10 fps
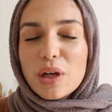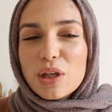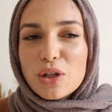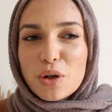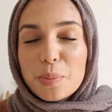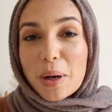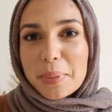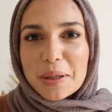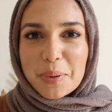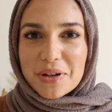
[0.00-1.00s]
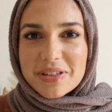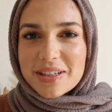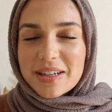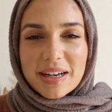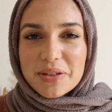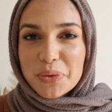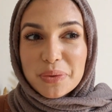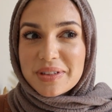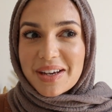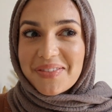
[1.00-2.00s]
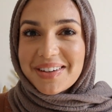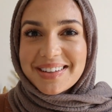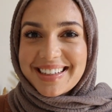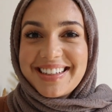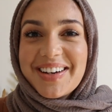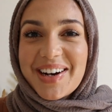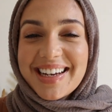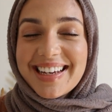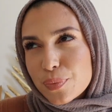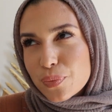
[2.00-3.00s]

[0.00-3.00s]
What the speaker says: you know, bubbly person in high school. Definitely not.